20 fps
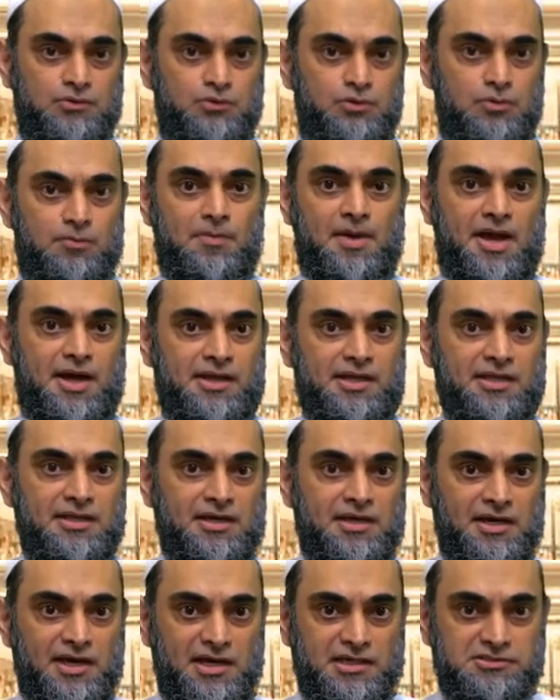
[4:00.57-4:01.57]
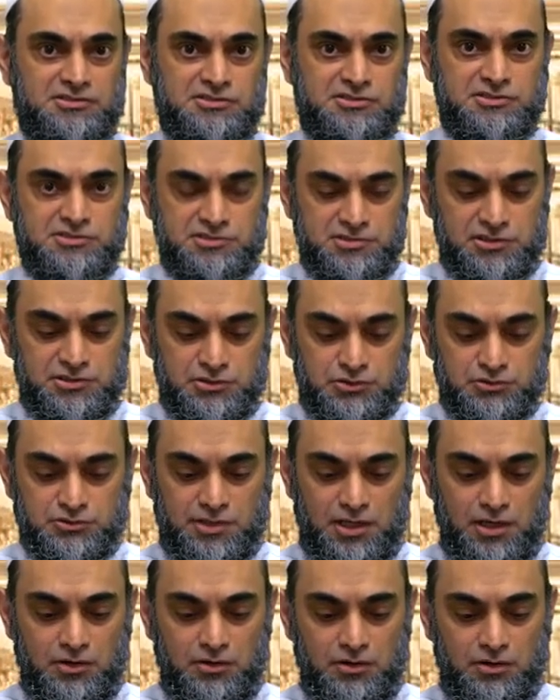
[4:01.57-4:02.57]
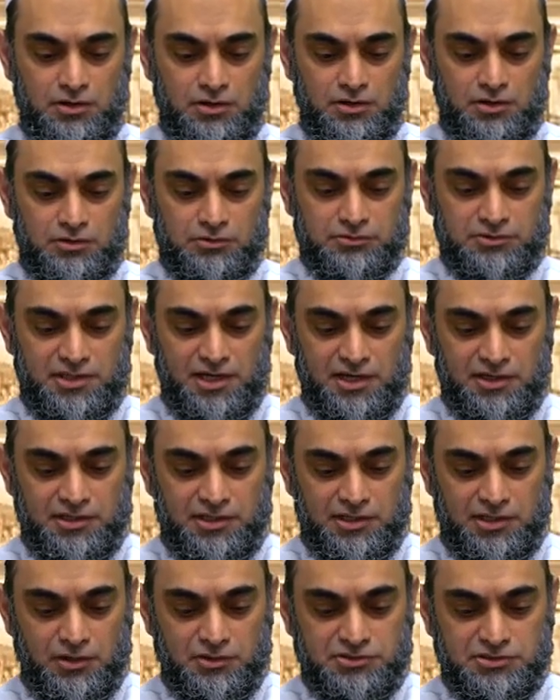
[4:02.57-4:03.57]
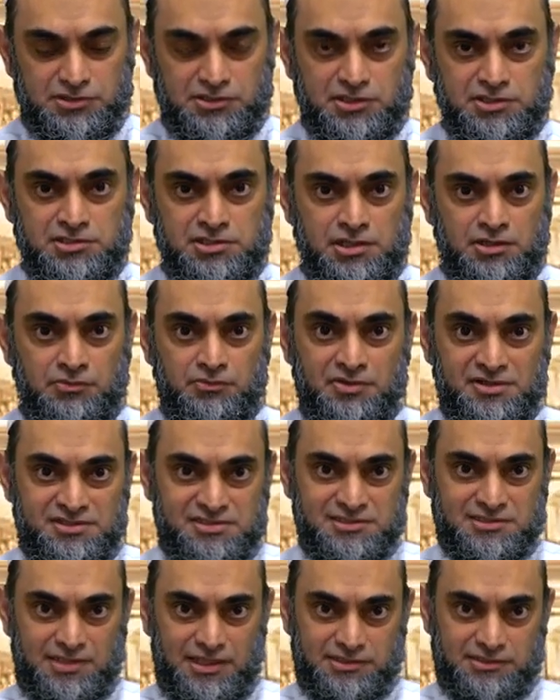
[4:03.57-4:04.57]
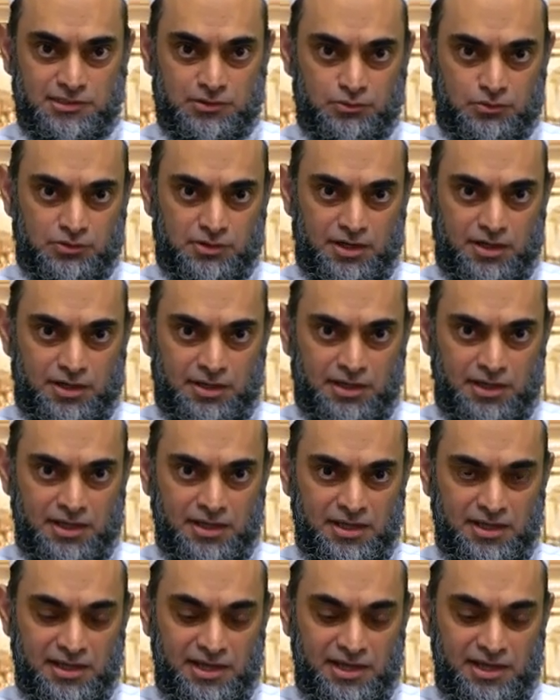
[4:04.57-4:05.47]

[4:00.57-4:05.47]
and go back and stick to the uh, authentic education which is like the Quran